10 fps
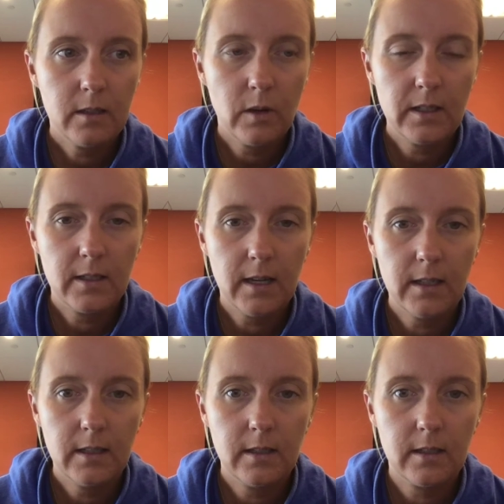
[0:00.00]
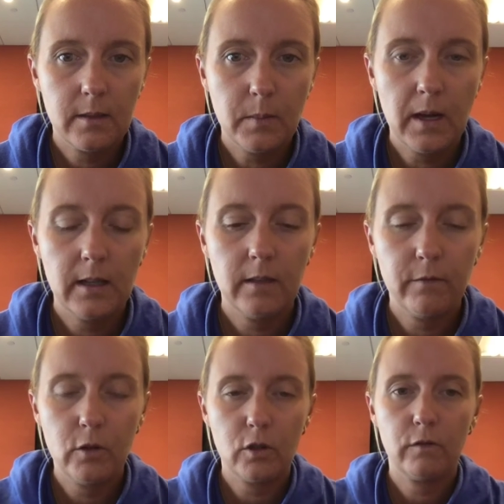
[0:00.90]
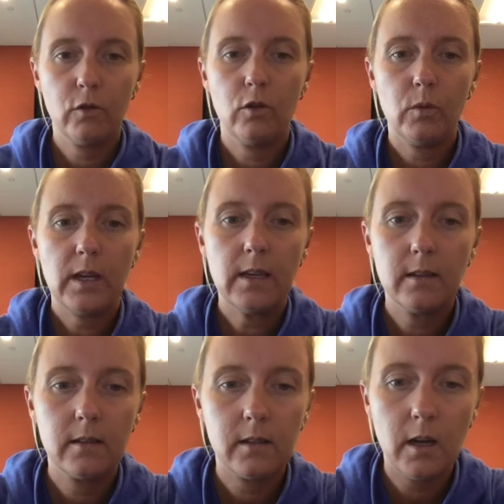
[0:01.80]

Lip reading: So I decided to spend the first 4 weeks